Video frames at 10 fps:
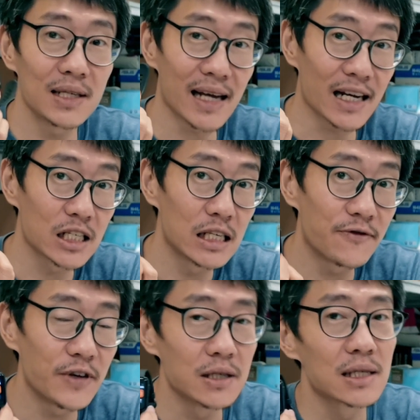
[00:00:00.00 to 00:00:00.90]
actually
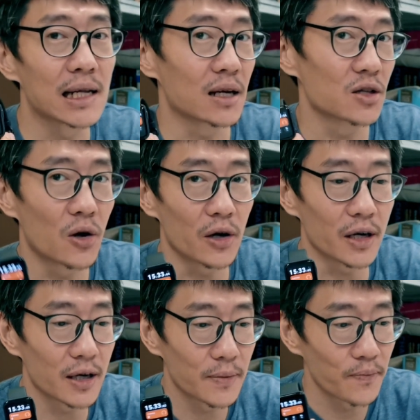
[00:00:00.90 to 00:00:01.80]
feels like a toy.
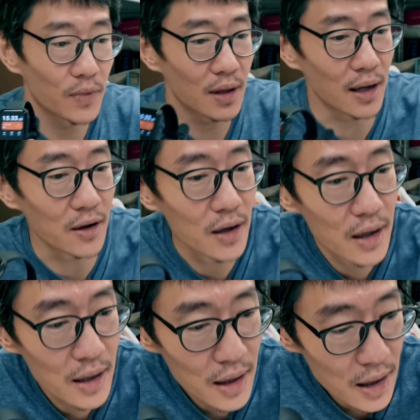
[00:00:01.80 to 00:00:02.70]
Now,
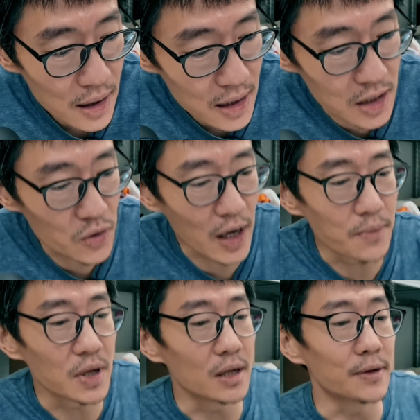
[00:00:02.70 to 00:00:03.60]
here's what I
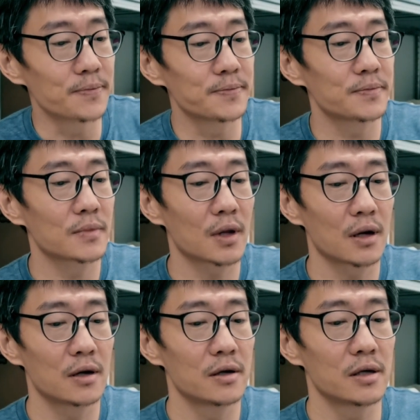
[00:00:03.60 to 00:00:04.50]
mean.
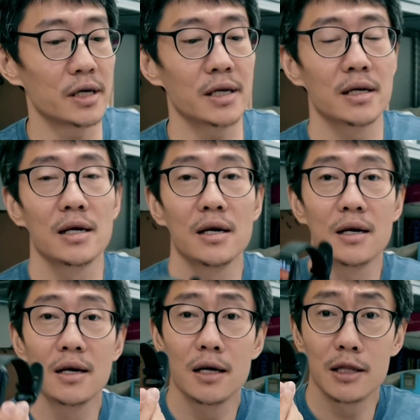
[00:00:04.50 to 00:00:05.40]
Right?
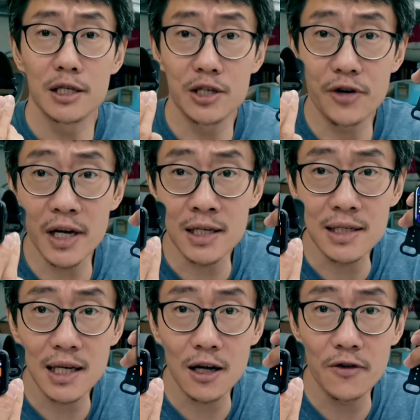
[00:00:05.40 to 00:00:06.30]
The screen
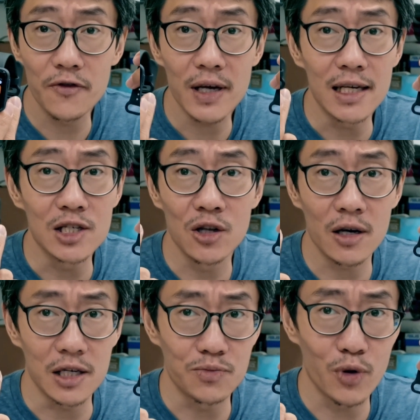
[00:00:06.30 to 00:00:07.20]
itself is not
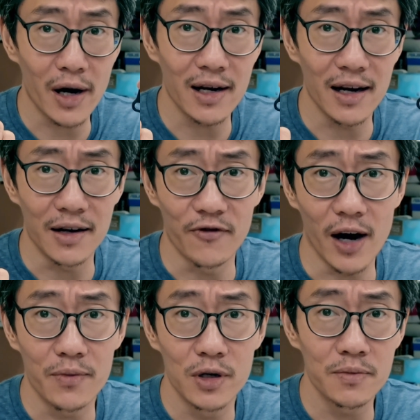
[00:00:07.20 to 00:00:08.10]
as bright and
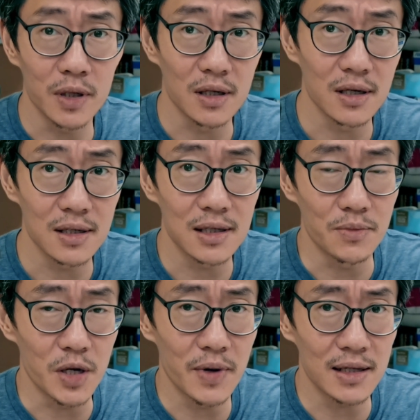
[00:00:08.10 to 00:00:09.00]
vibrant because the
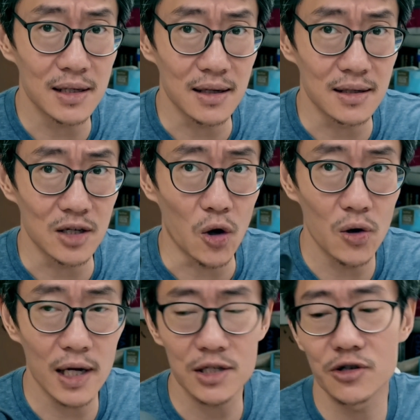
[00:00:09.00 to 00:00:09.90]
Mi Band 6 is an
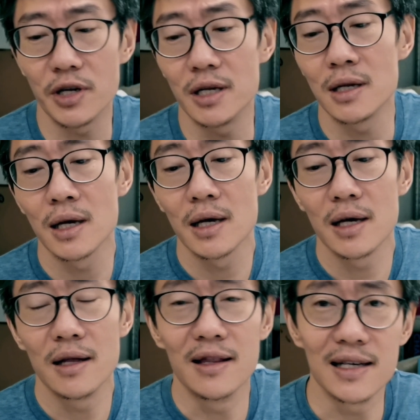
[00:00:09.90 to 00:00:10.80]
OLED screen.
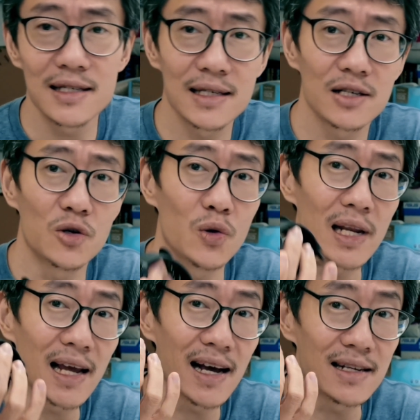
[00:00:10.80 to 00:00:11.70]
This only
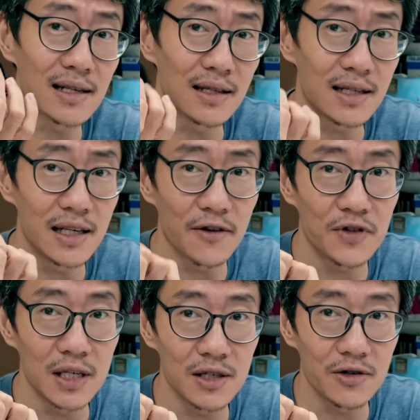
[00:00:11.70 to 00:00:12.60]
has a
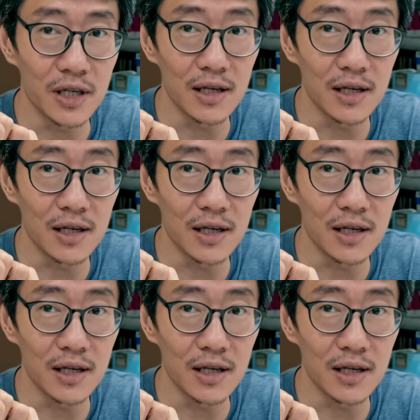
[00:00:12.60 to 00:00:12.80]
TFT screen,